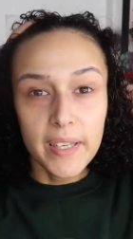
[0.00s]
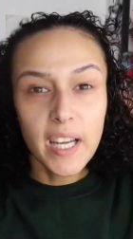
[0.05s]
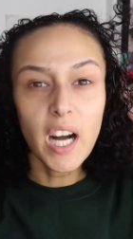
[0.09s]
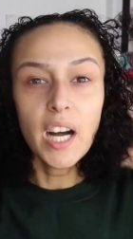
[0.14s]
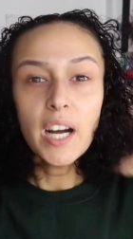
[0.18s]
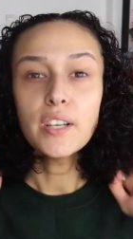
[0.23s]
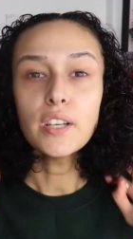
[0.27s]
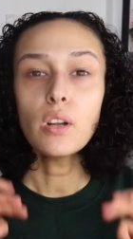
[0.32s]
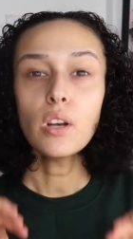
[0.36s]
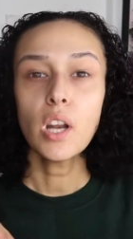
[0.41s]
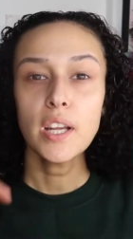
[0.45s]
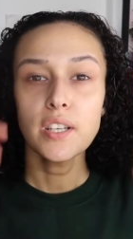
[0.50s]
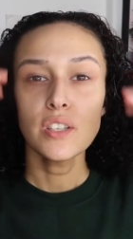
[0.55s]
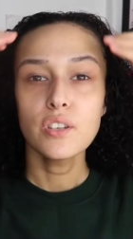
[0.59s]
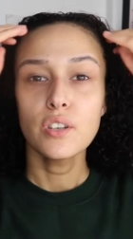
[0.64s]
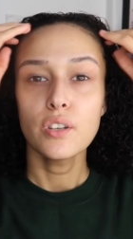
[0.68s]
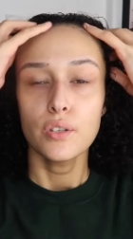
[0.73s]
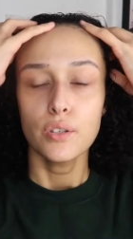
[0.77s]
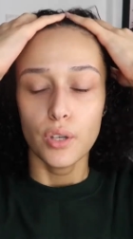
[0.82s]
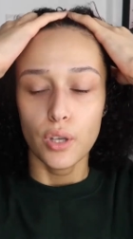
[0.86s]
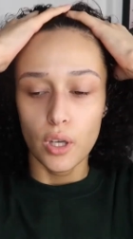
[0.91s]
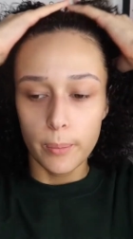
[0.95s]
yeah I don't like to
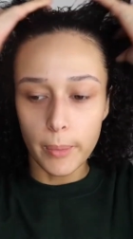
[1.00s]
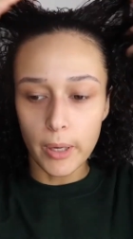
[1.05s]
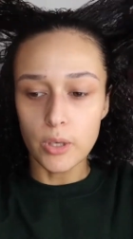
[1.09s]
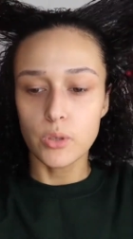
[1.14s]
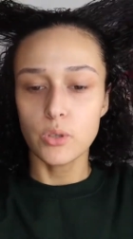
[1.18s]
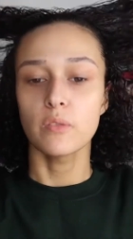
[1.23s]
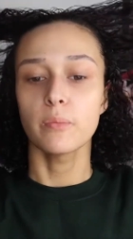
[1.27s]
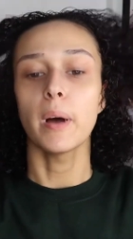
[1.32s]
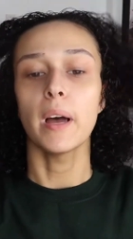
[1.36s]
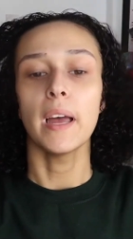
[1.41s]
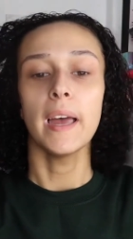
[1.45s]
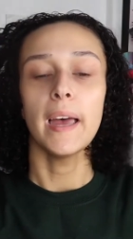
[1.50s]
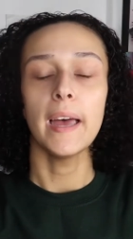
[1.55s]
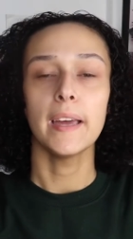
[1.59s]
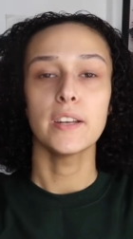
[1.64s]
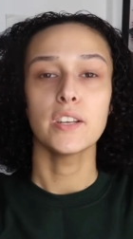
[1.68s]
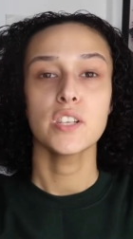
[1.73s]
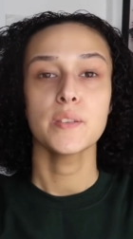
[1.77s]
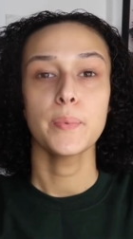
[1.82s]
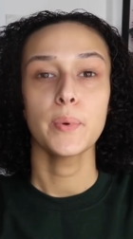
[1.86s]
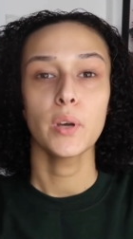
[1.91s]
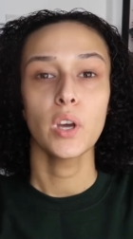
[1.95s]
do too much of my hair
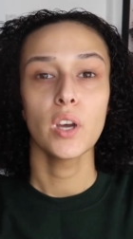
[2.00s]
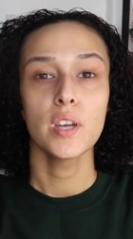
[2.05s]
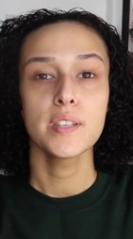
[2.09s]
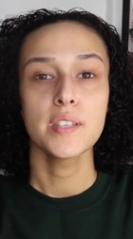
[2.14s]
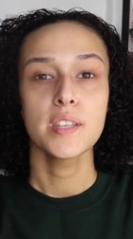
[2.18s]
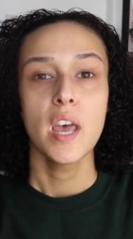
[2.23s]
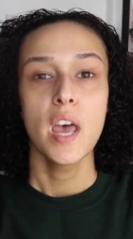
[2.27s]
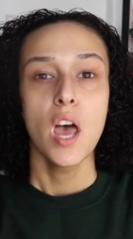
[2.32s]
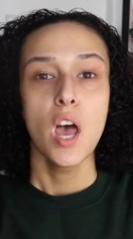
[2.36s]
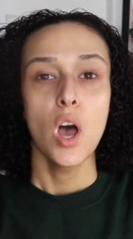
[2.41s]
just because